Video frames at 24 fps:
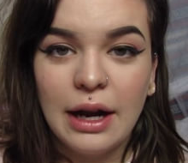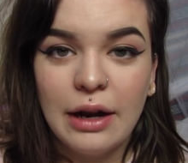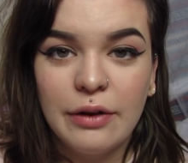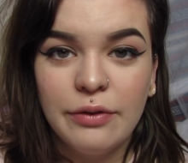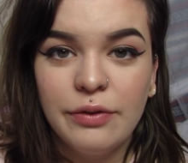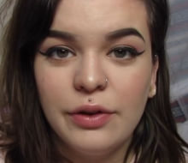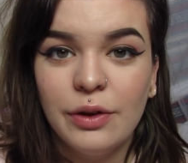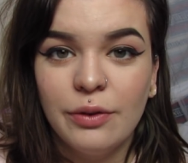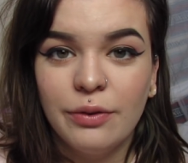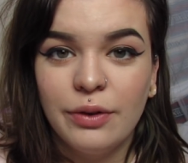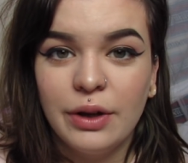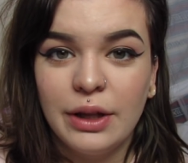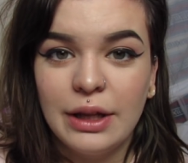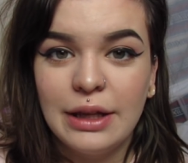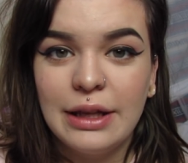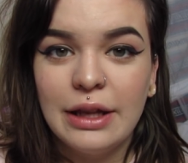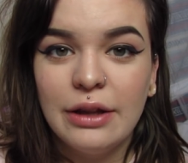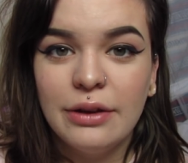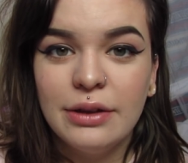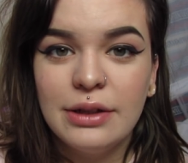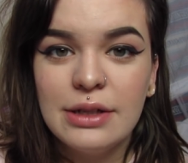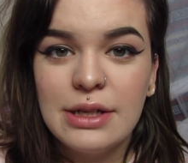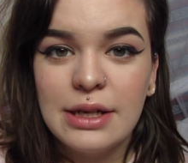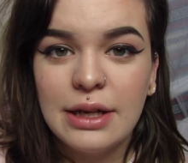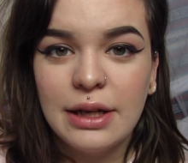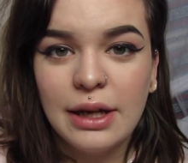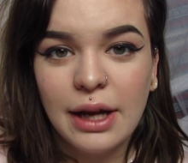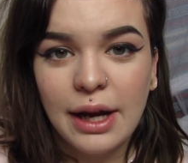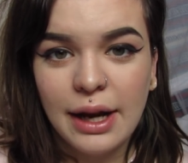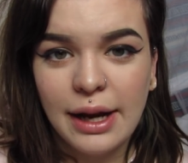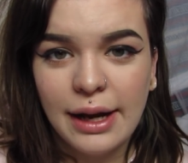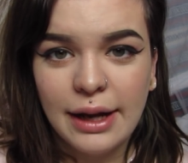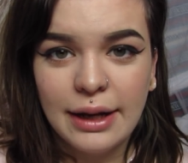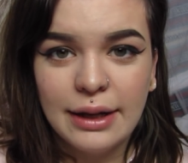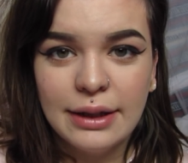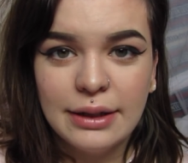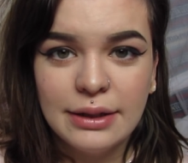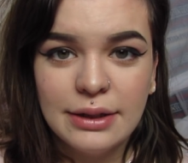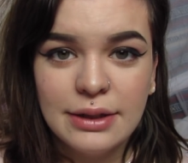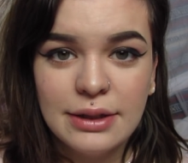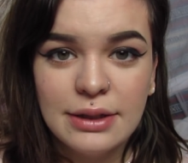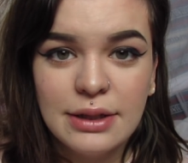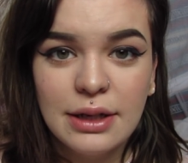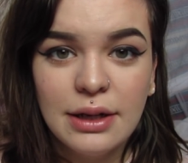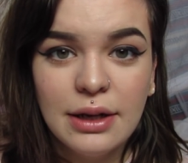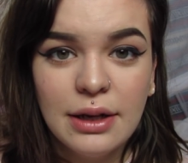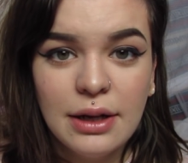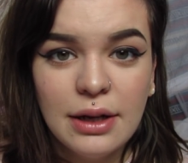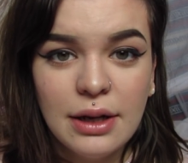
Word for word: I'd feel really guilty, and